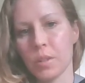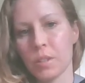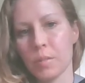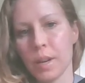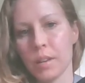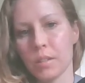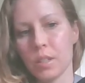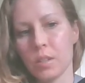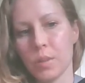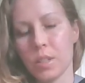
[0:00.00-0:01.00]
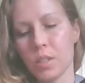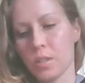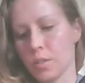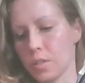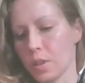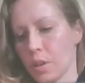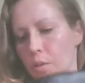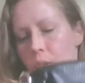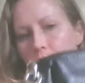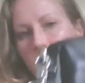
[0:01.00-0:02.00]
Looks about 2 inches or
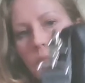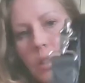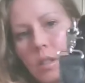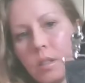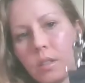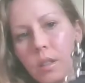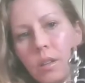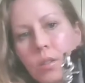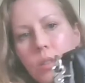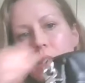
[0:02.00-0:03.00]
so. So the